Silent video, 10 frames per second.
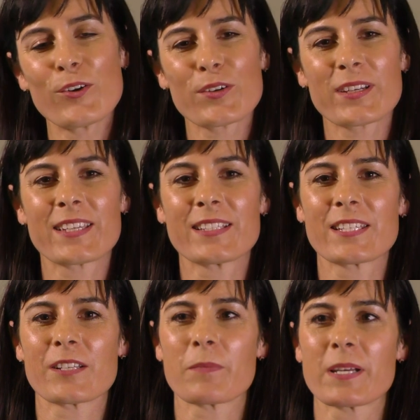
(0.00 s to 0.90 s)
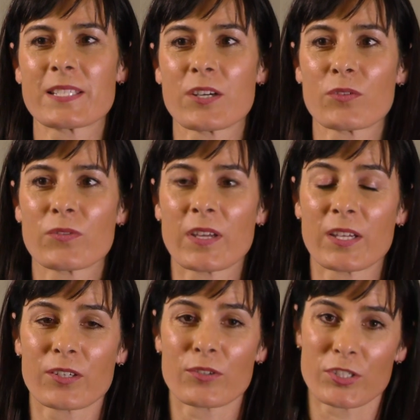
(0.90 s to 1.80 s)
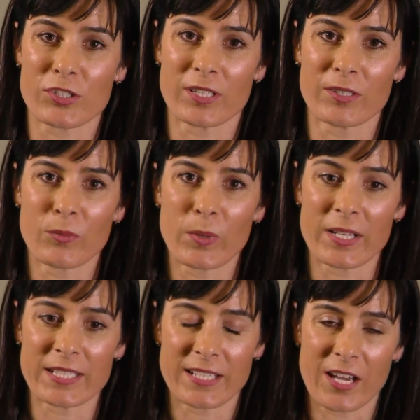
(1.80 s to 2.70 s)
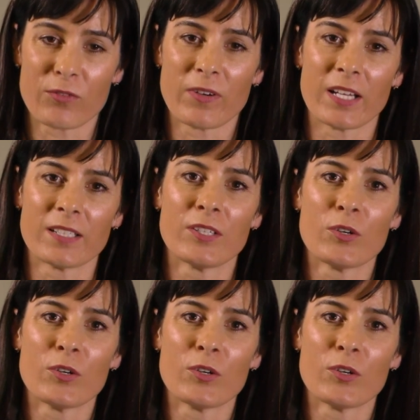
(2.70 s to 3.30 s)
longer considered myself a Christian when I did Alpha,